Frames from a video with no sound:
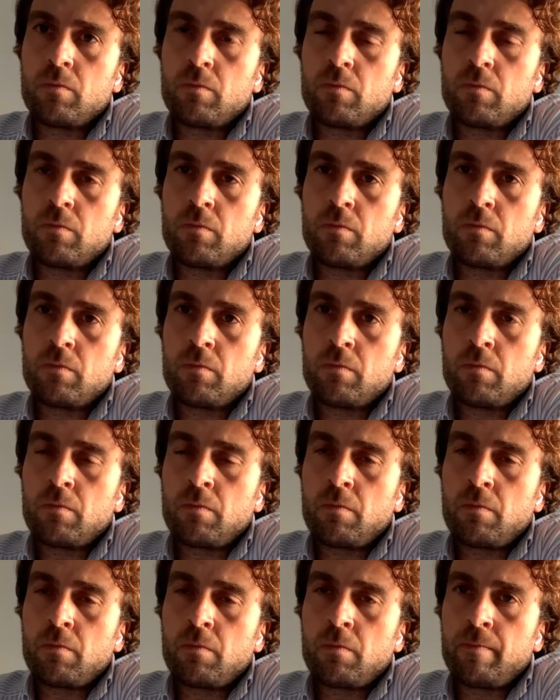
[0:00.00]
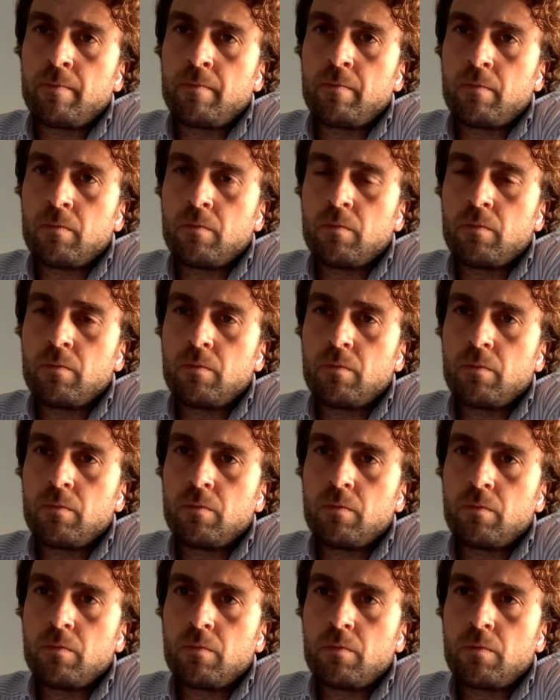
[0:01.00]

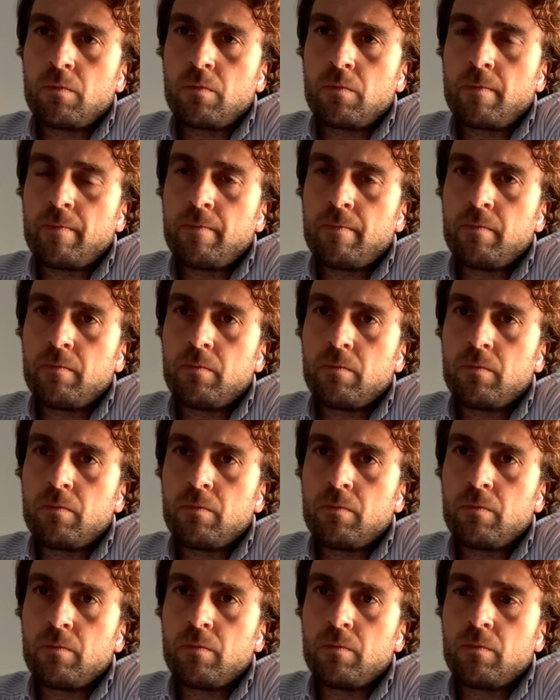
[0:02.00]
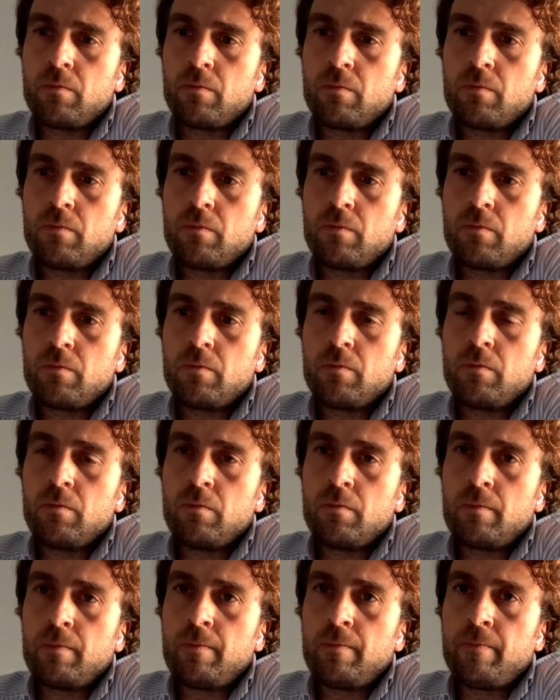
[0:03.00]

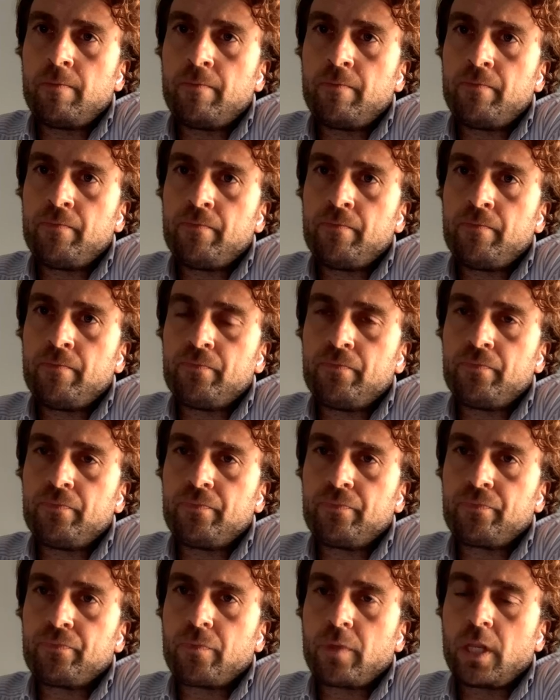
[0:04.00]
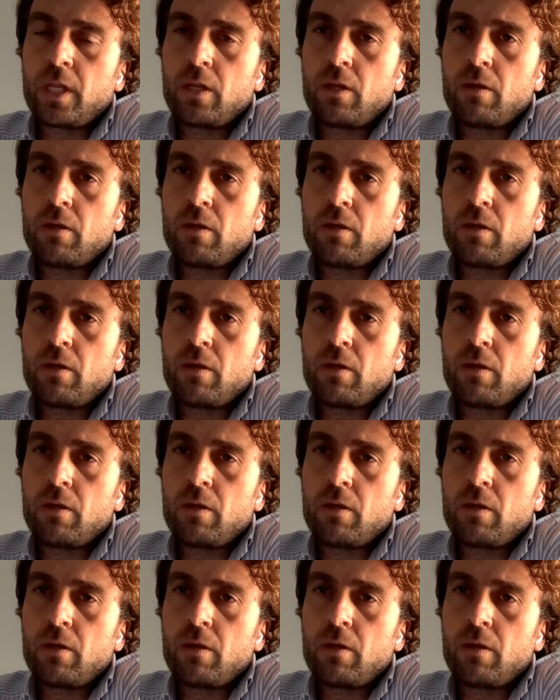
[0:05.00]
This person isn't speaking.